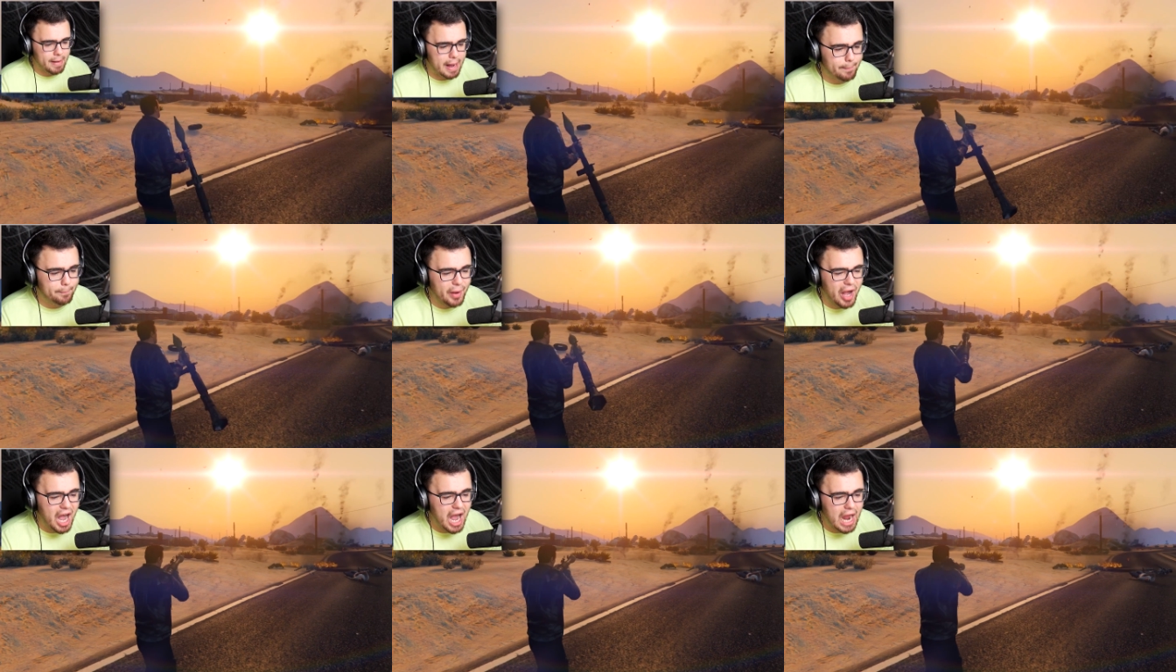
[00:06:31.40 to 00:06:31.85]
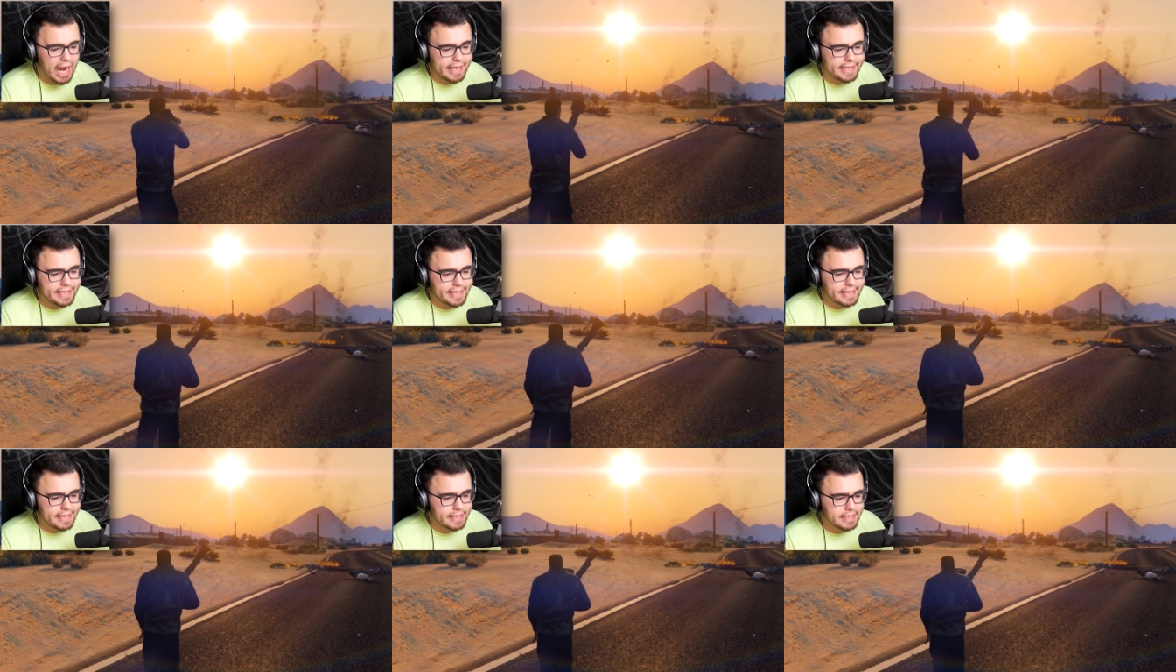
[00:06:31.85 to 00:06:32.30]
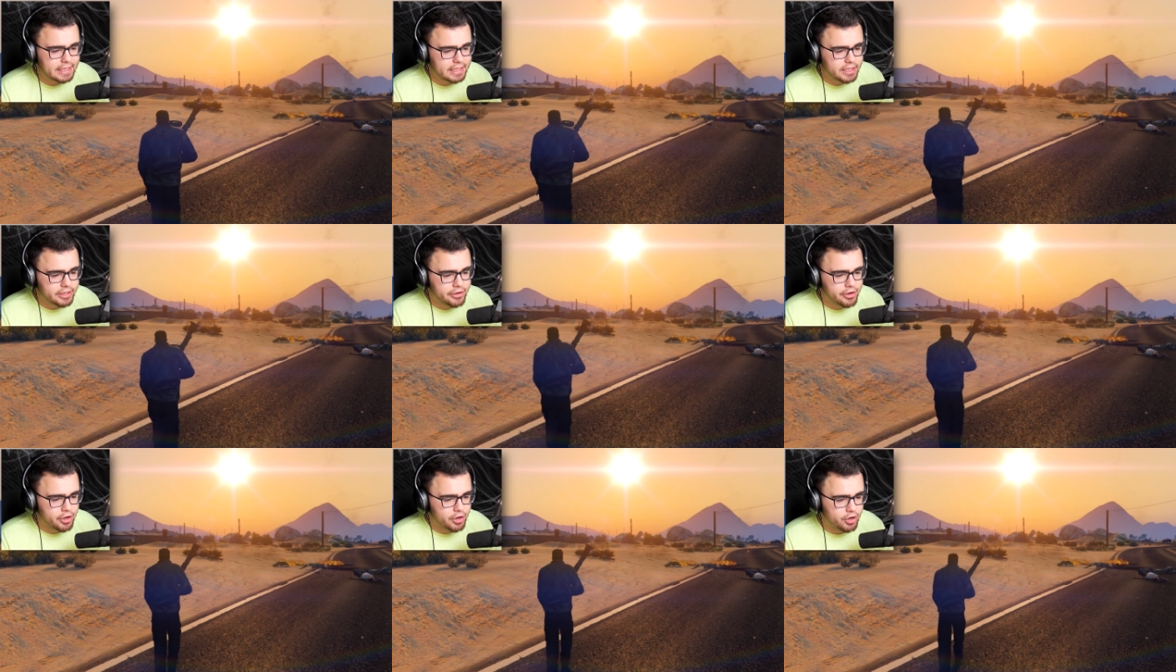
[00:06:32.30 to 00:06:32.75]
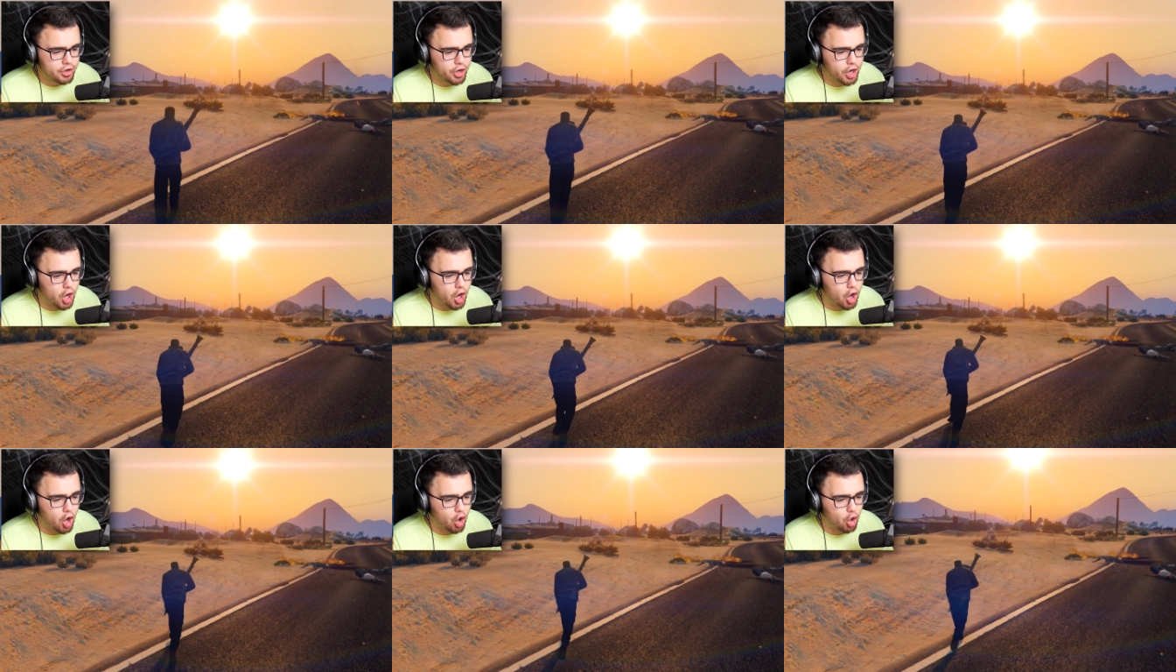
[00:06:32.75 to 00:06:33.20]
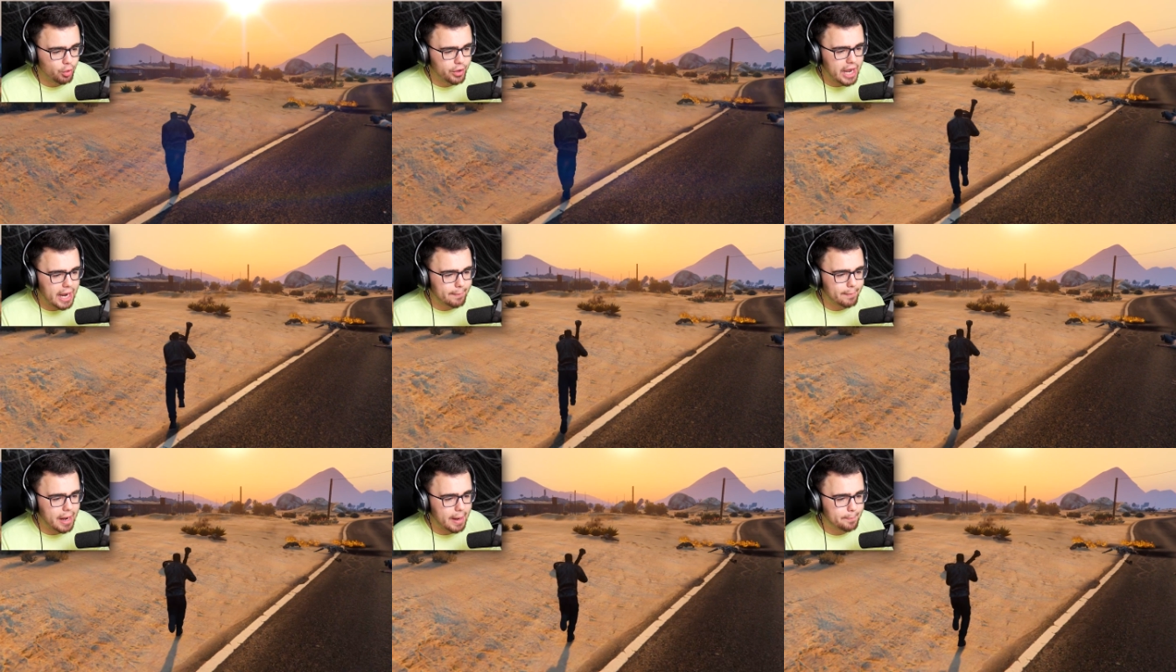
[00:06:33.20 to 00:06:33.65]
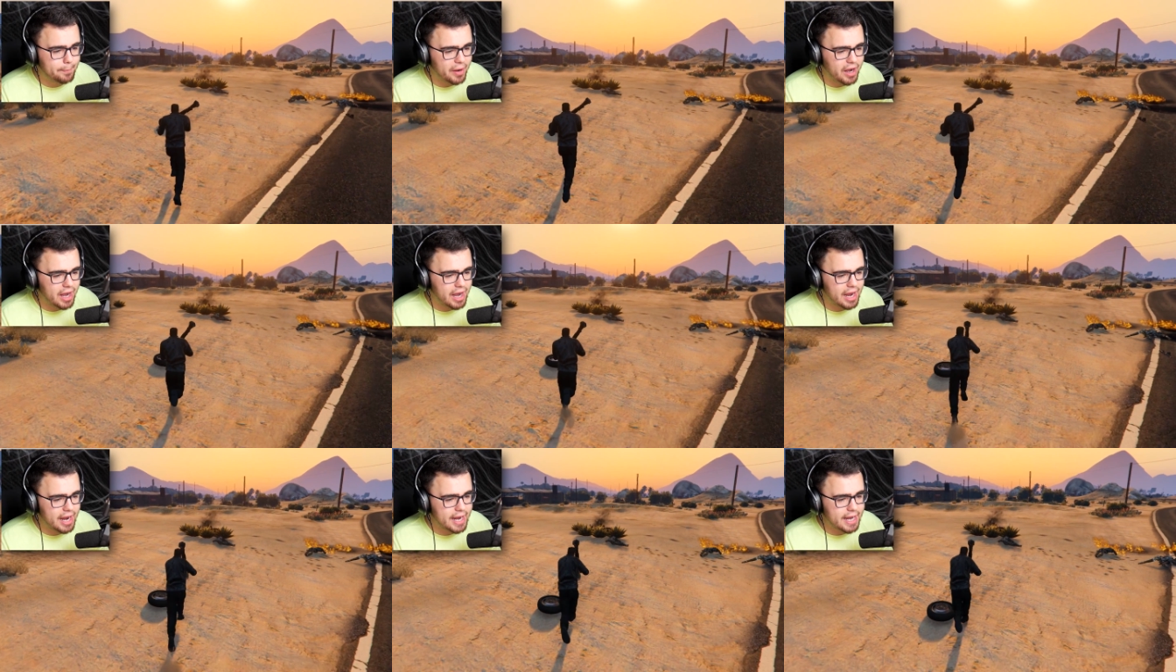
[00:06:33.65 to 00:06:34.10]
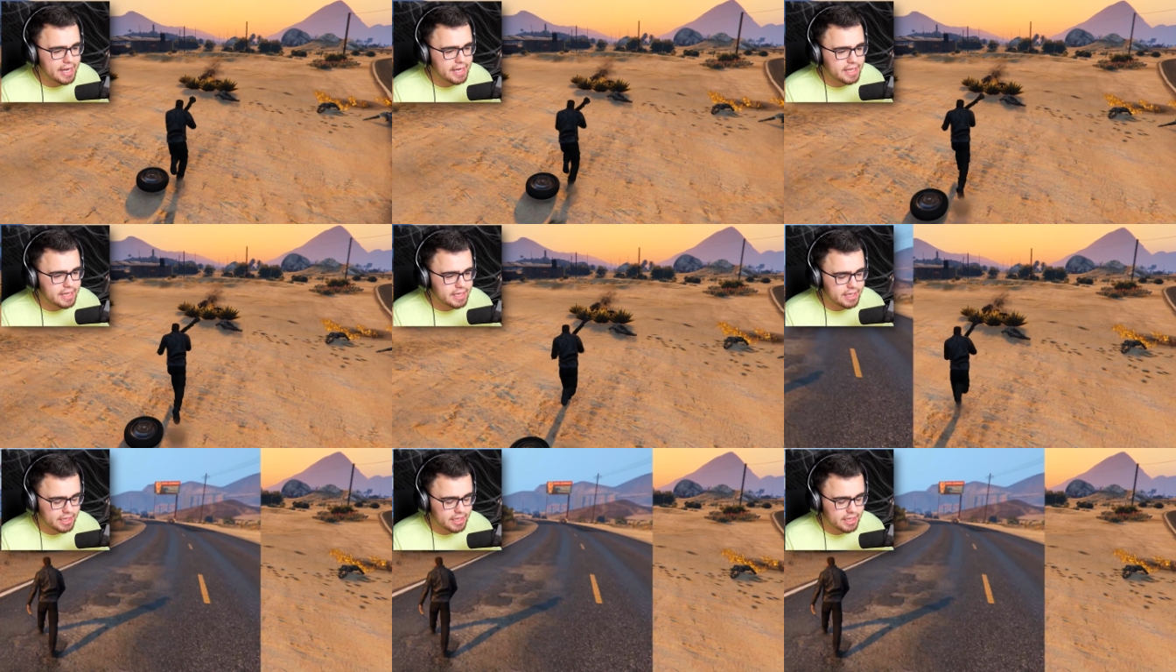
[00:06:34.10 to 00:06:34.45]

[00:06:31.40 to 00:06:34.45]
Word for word: my bike! No, not my bike!